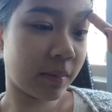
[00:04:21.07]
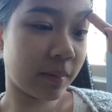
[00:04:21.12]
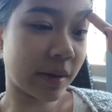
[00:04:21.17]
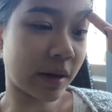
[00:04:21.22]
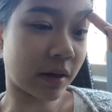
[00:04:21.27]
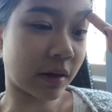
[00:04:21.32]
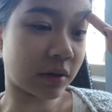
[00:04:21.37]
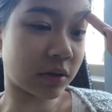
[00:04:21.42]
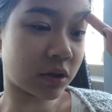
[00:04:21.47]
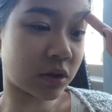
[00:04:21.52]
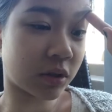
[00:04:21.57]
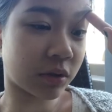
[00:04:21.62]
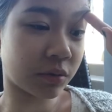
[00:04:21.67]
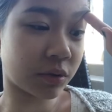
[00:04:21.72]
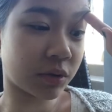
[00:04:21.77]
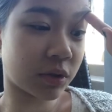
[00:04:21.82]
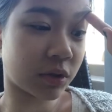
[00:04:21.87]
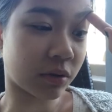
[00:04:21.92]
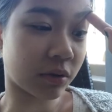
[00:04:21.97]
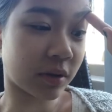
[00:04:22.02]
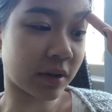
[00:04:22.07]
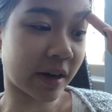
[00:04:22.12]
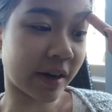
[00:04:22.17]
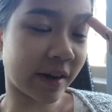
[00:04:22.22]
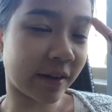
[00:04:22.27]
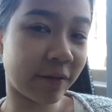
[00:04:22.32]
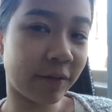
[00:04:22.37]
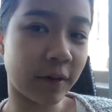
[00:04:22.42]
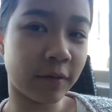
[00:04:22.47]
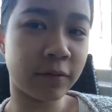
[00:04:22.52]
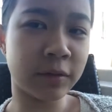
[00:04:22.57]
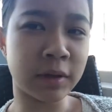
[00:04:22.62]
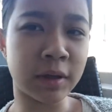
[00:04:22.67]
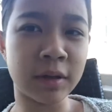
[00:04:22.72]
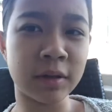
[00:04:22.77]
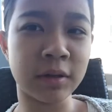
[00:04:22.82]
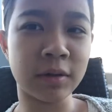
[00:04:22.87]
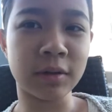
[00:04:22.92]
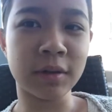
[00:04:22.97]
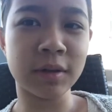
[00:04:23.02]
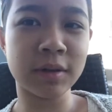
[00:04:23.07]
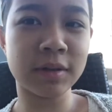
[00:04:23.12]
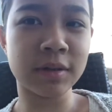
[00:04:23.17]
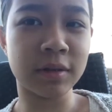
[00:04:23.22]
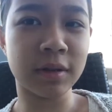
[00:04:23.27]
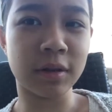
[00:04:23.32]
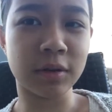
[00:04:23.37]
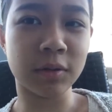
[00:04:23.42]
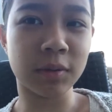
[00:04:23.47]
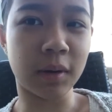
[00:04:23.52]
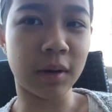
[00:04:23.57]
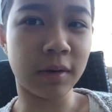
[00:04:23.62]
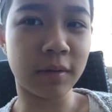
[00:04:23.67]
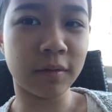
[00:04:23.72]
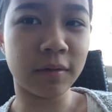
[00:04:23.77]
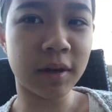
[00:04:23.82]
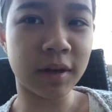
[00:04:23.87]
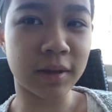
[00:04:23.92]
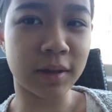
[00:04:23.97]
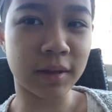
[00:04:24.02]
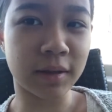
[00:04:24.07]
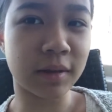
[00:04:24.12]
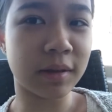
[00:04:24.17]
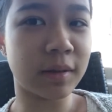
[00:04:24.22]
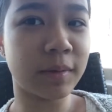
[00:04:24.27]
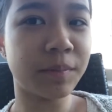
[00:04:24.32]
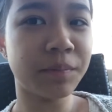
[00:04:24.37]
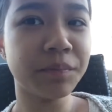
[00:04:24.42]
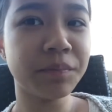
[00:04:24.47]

because she was doing like 15 units in year 12, and then